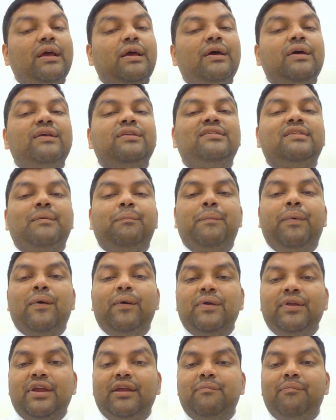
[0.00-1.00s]

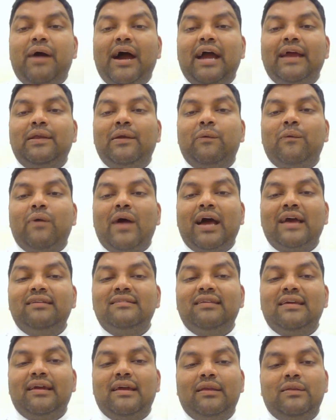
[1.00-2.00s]
supported by the
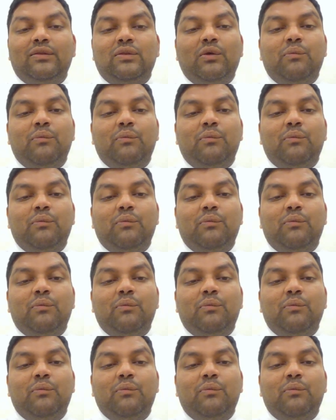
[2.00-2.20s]
rising